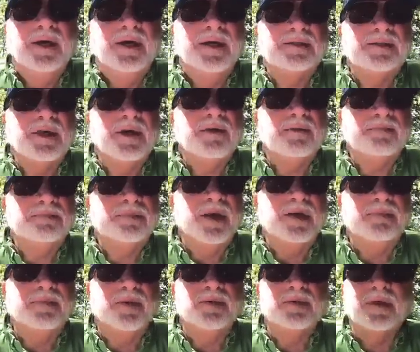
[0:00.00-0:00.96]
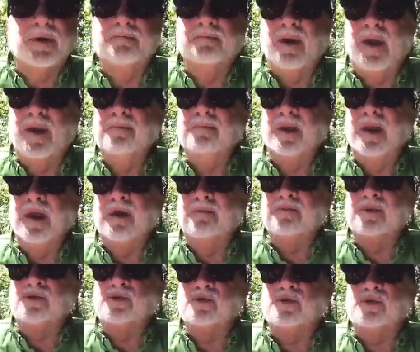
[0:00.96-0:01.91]
is help people that may be
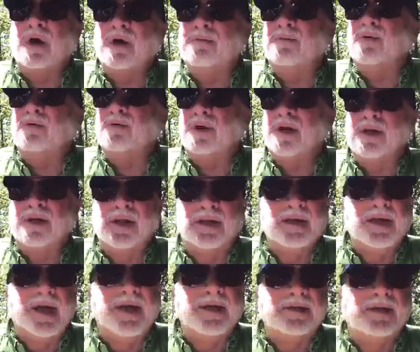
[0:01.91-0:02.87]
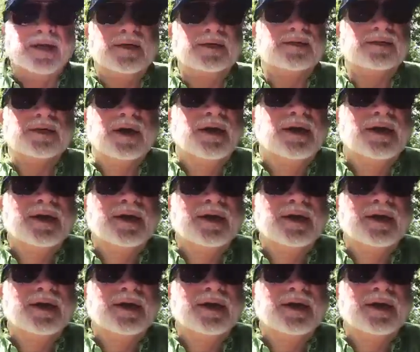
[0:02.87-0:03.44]
having trouble getting IDs,